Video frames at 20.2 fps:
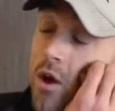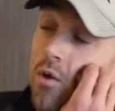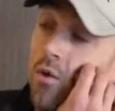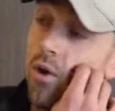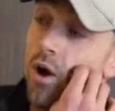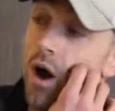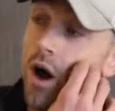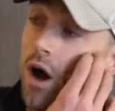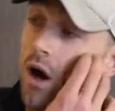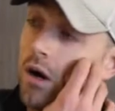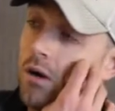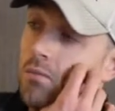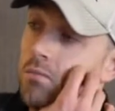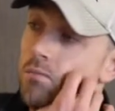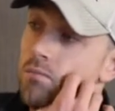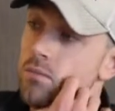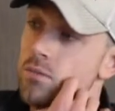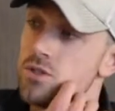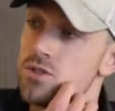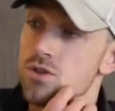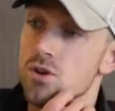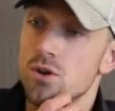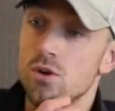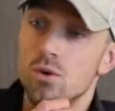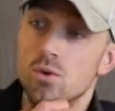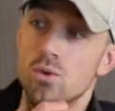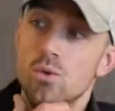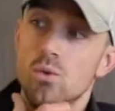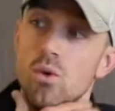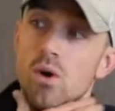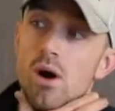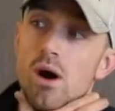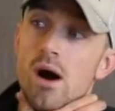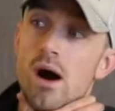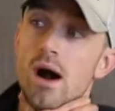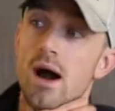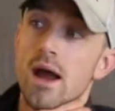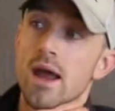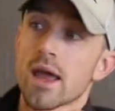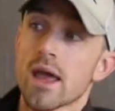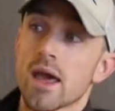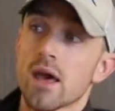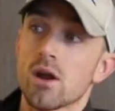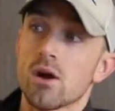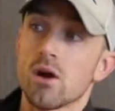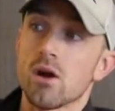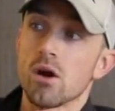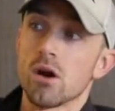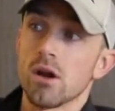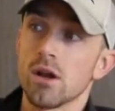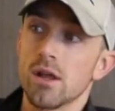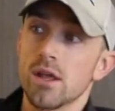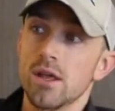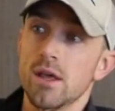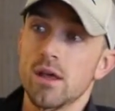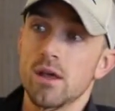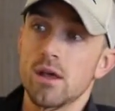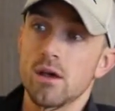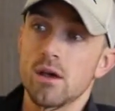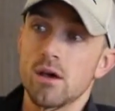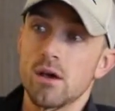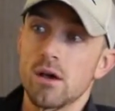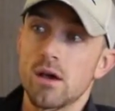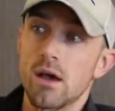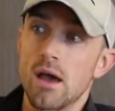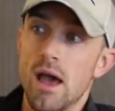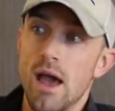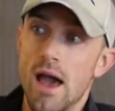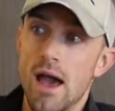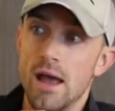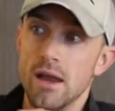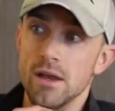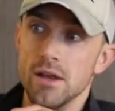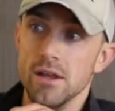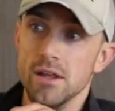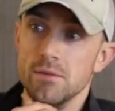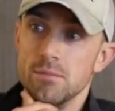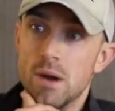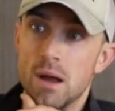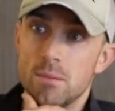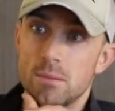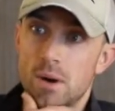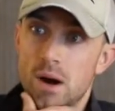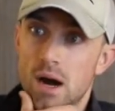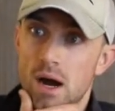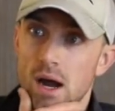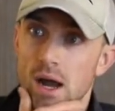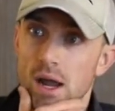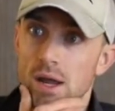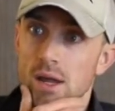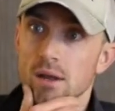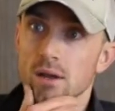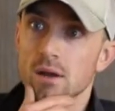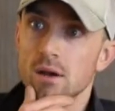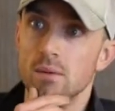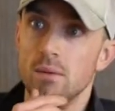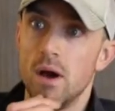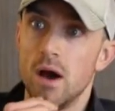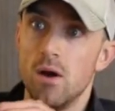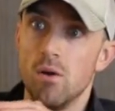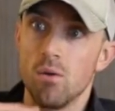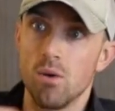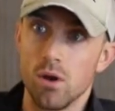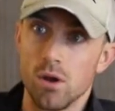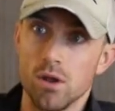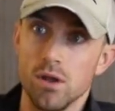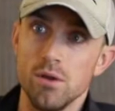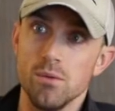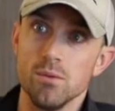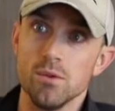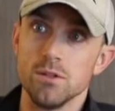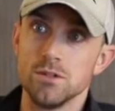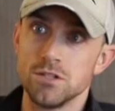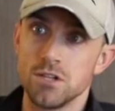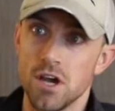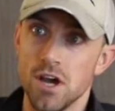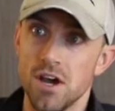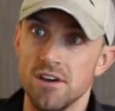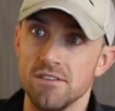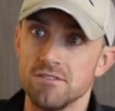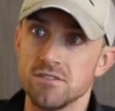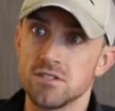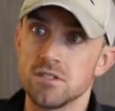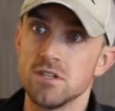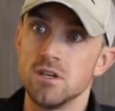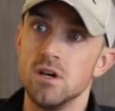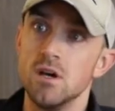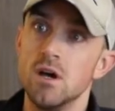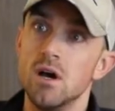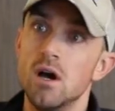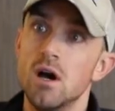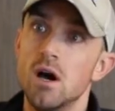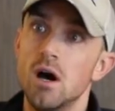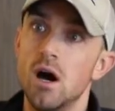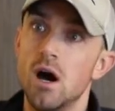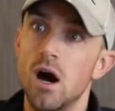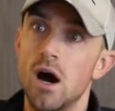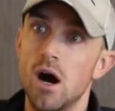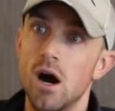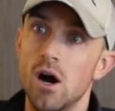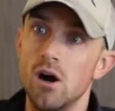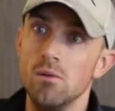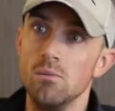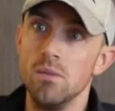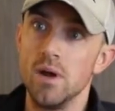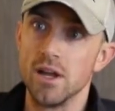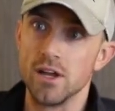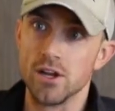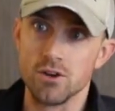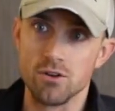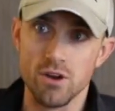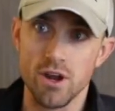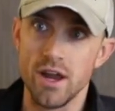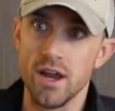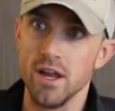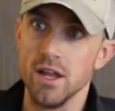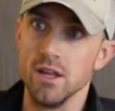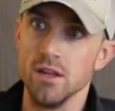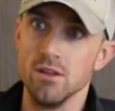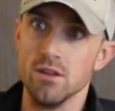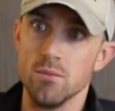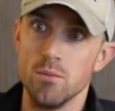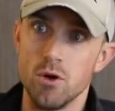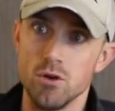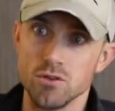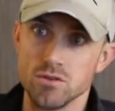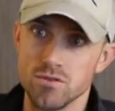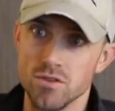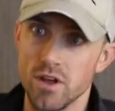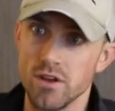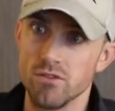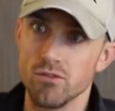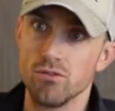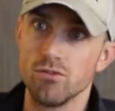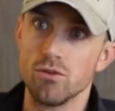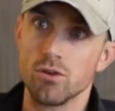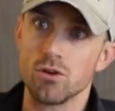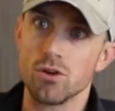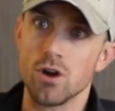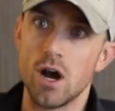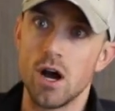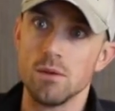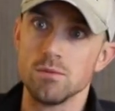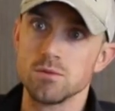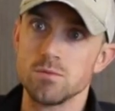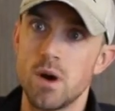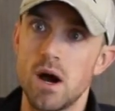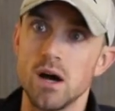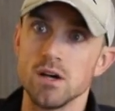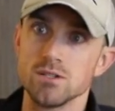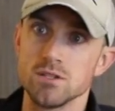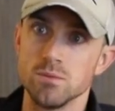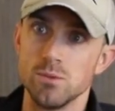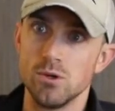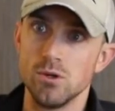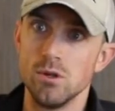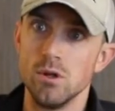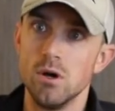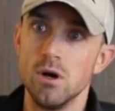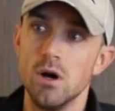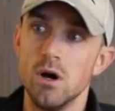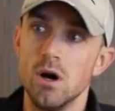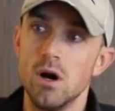No. So I had already had it in my mind about working with chefs, and creating the most flavorful crops possible.